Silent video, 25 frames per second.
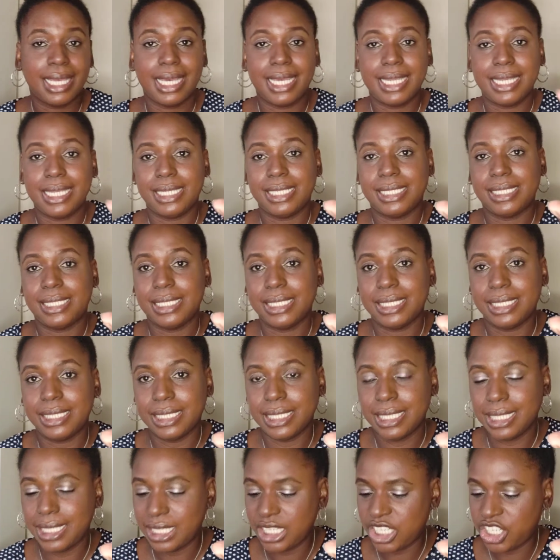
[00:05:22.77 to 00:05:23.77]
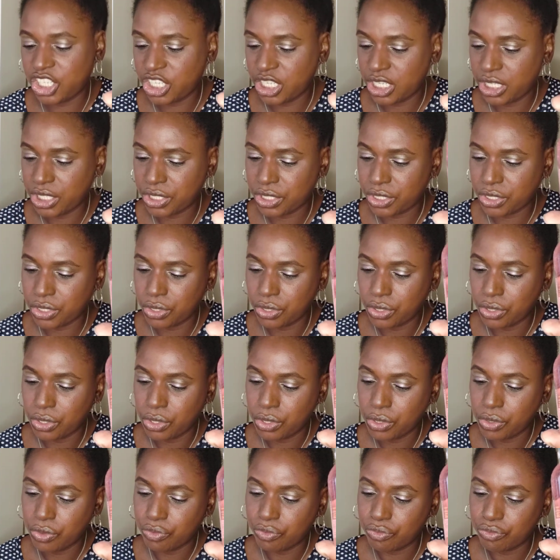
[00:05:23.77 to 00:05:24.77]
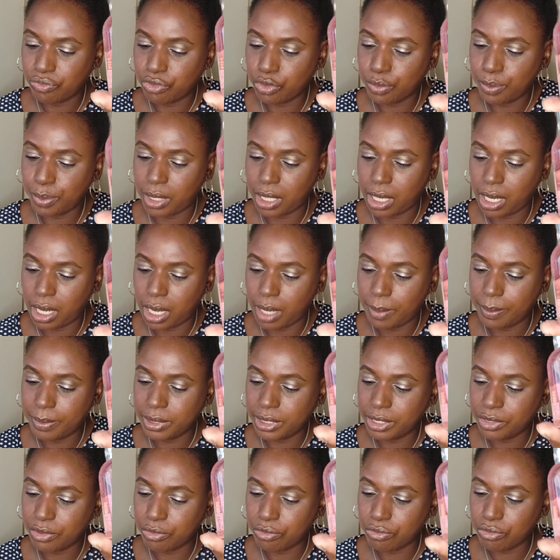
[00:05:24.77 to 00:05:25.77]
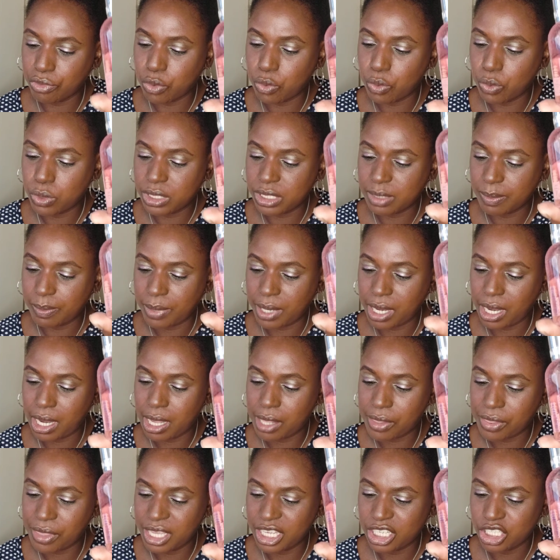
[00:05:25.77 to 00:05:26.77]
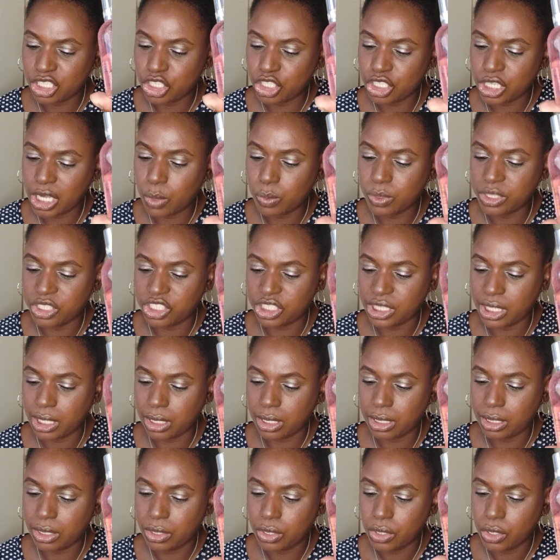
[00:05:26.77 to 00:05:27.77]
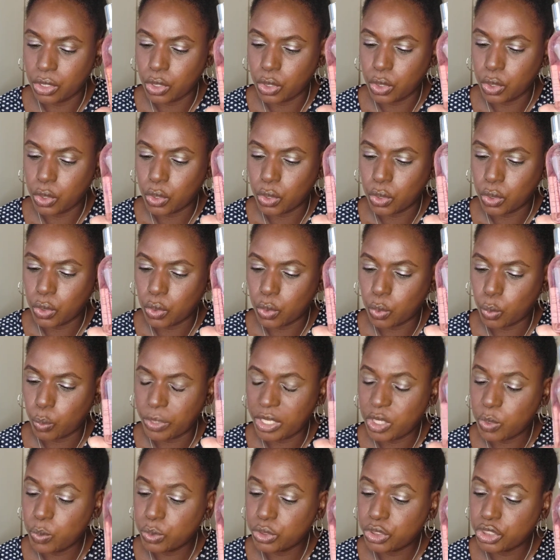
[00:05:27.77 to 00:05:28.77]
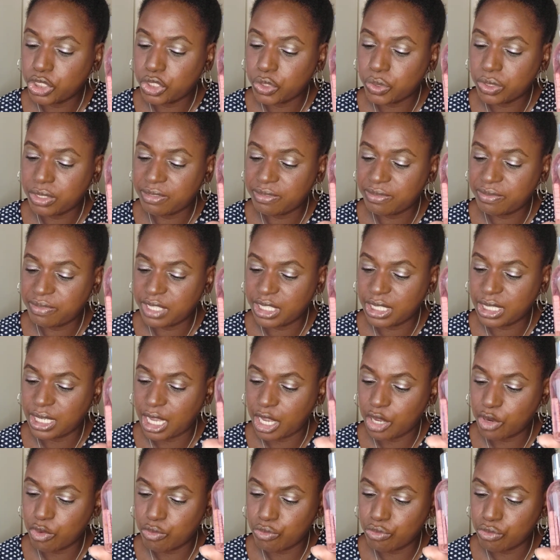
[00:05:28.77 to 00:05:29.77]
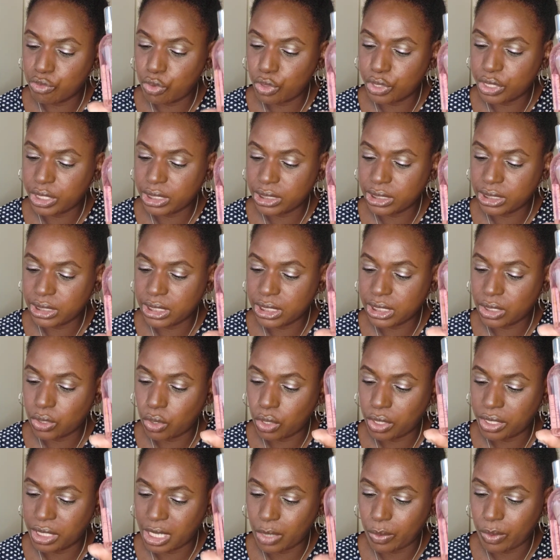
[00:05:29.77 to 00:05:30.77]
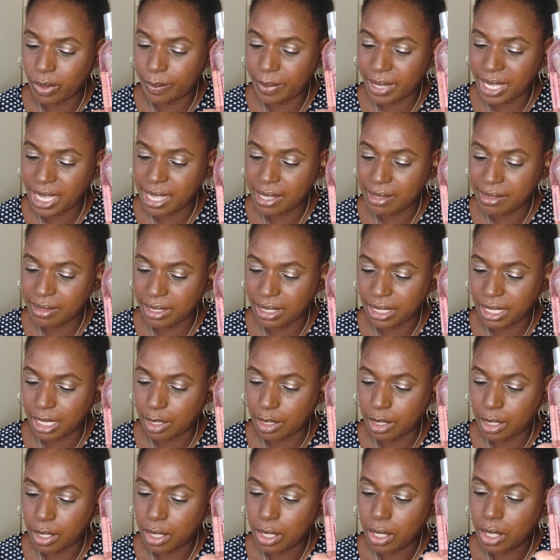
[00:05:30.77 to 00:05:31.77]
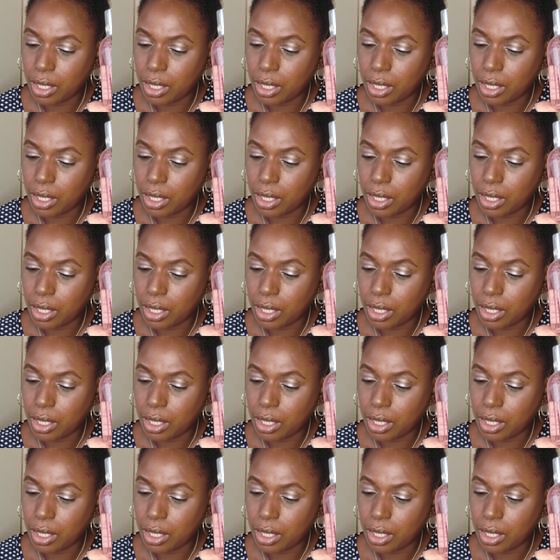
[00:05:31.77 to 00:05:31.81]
and it's a delicious rhubarb and rose bath and shower gel. We want you to feel like royalty on our birthday.